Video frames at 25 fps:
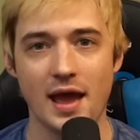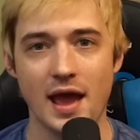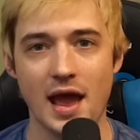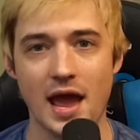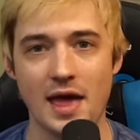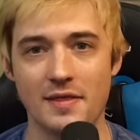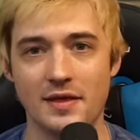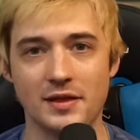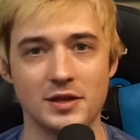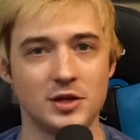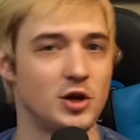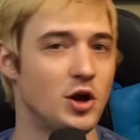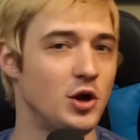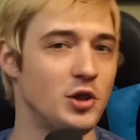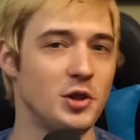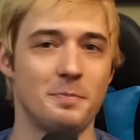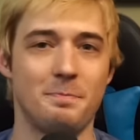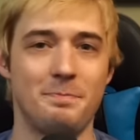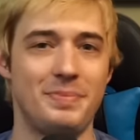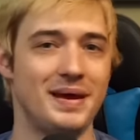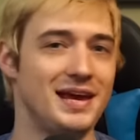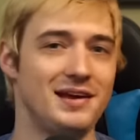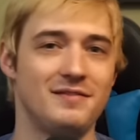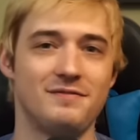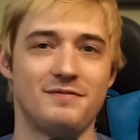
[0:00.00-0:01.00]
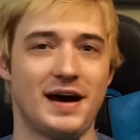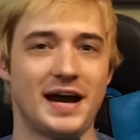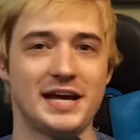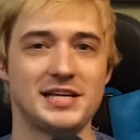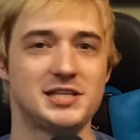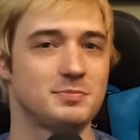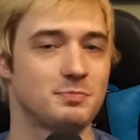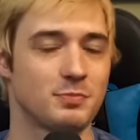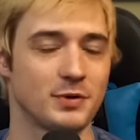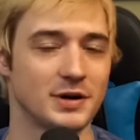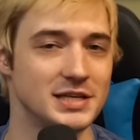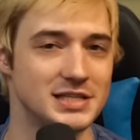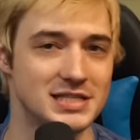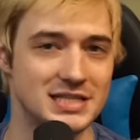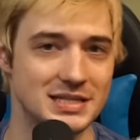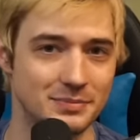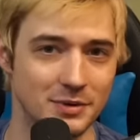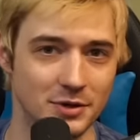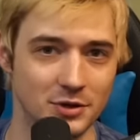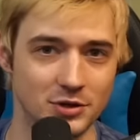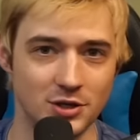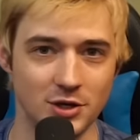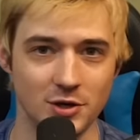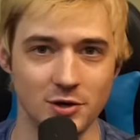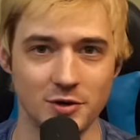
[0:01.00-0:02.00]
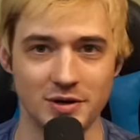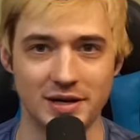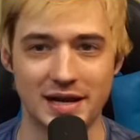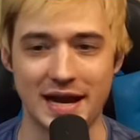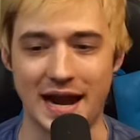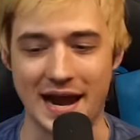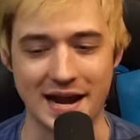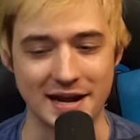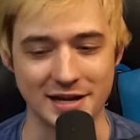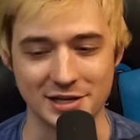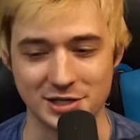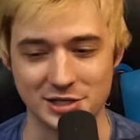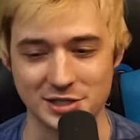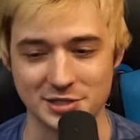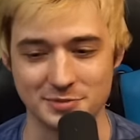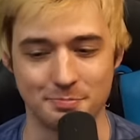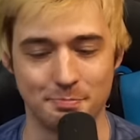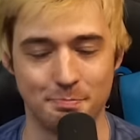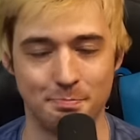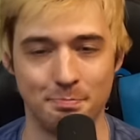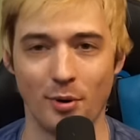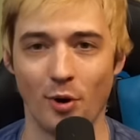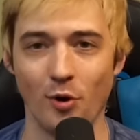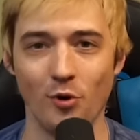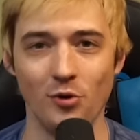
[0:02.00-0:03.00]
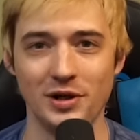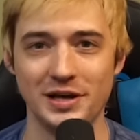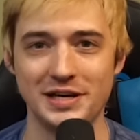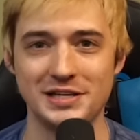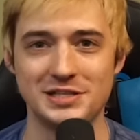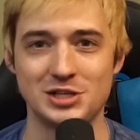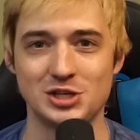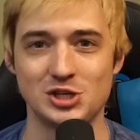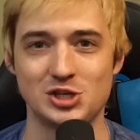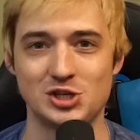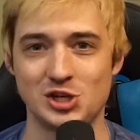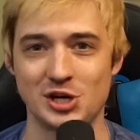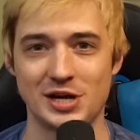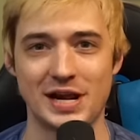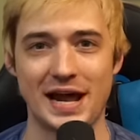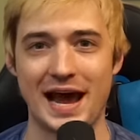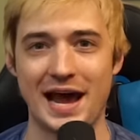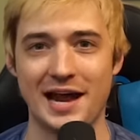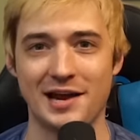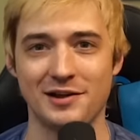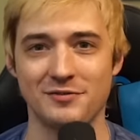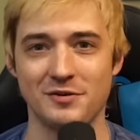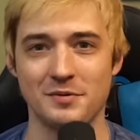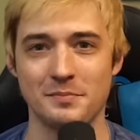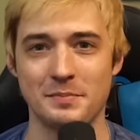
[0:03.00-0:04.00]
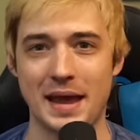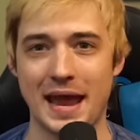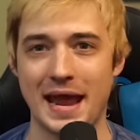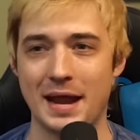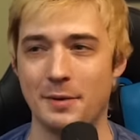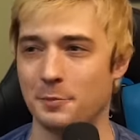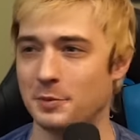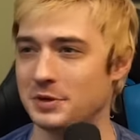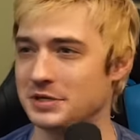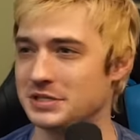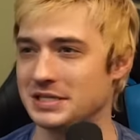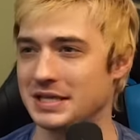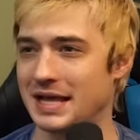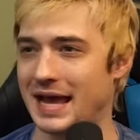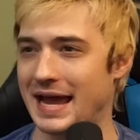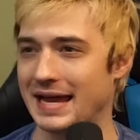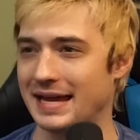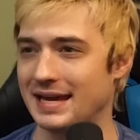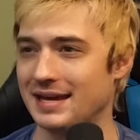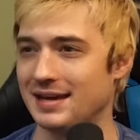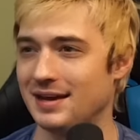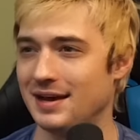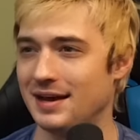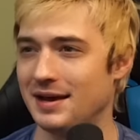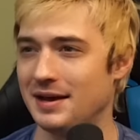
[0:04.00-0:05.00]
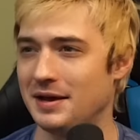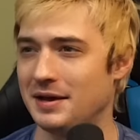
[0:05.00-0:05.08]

and then, you know, the big vice principal dude kind of just bullies the shit out of him and was like